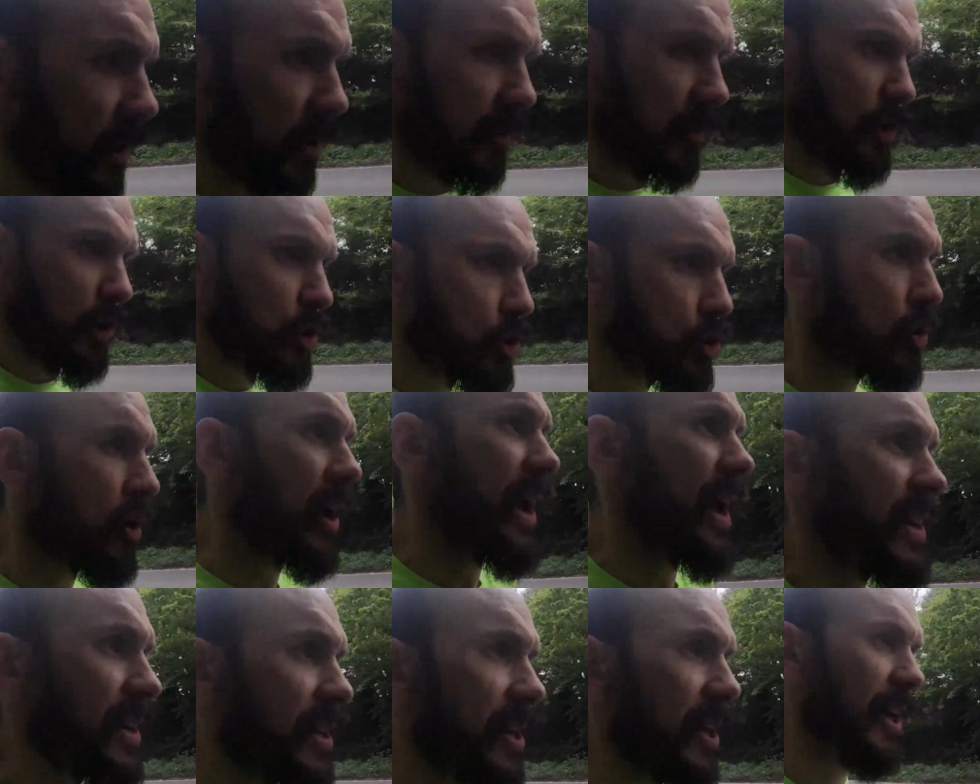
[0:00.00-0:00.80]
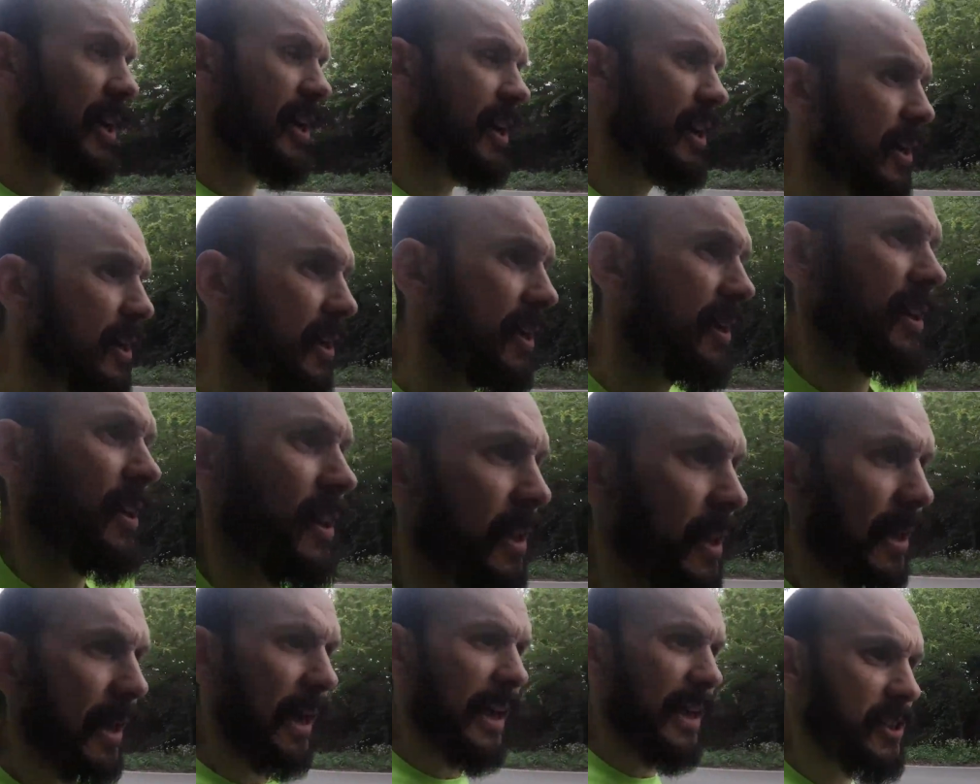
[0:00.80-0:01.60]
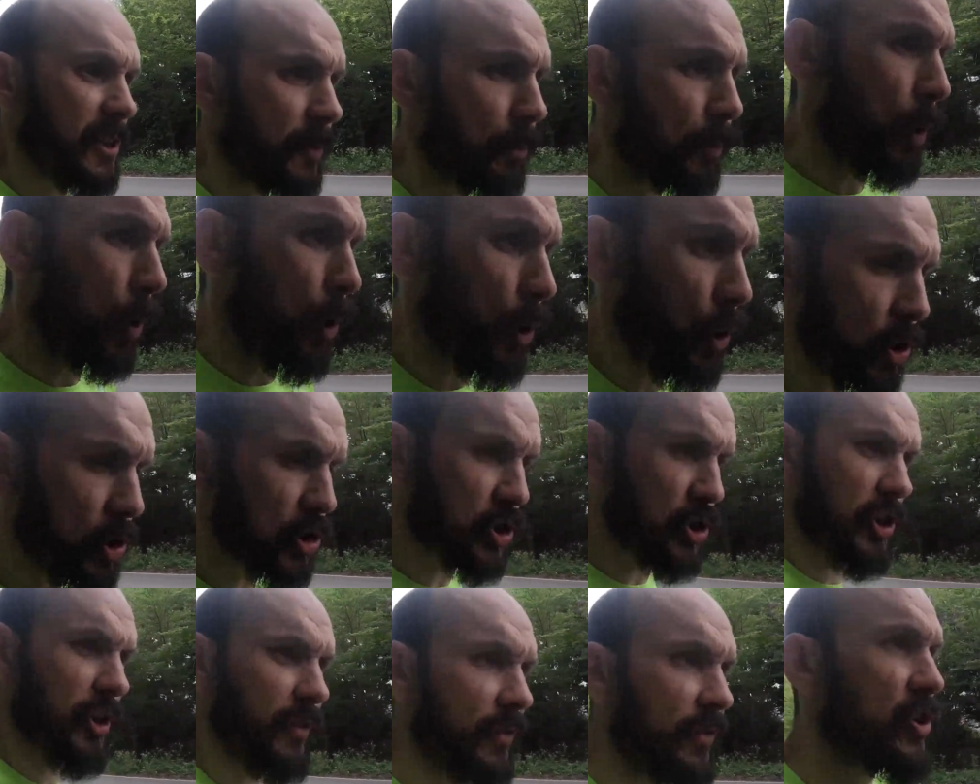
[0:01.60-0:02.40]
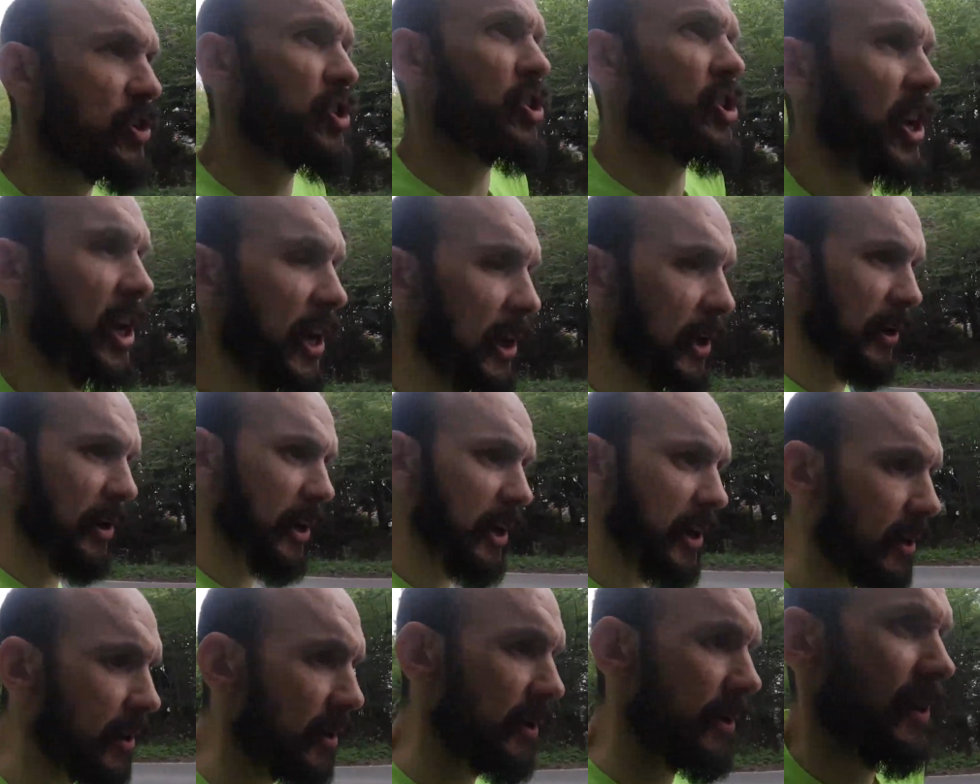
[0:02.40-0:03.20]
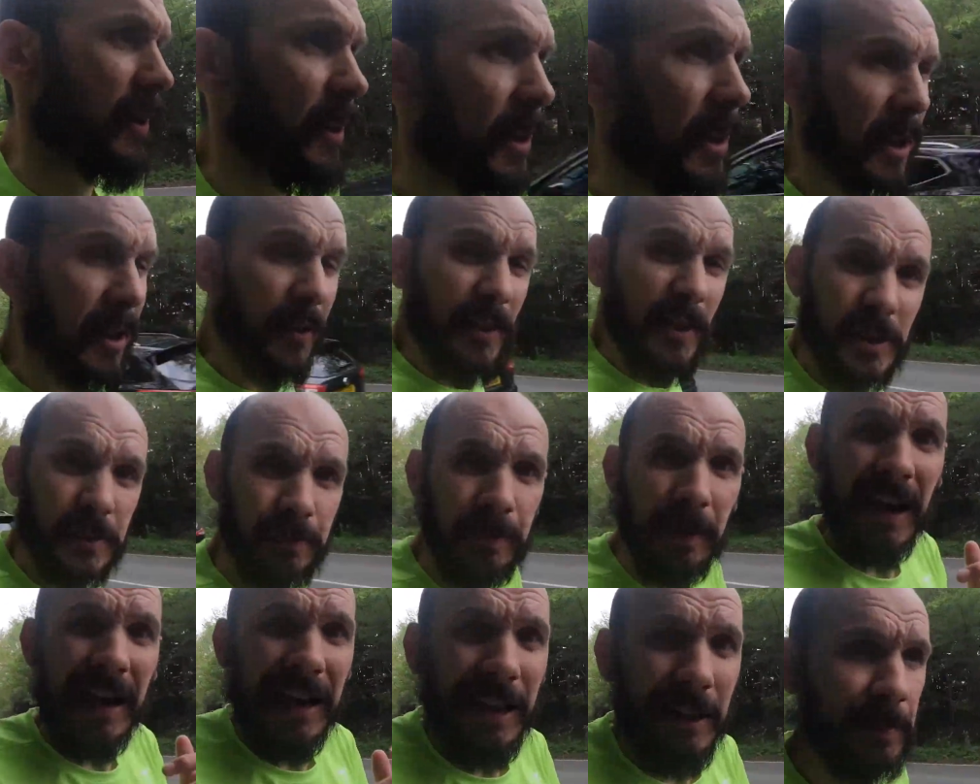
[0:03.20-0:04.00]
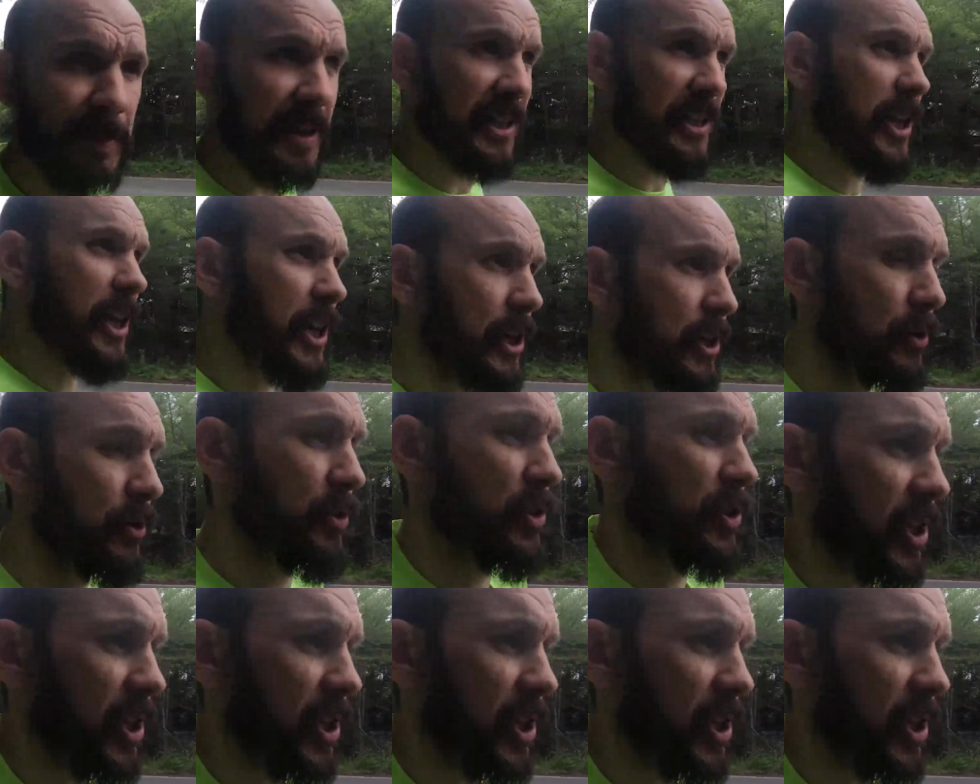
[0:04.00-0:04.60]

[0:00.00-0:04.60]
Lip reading: the tread is a portion of the shoe that's barely been used.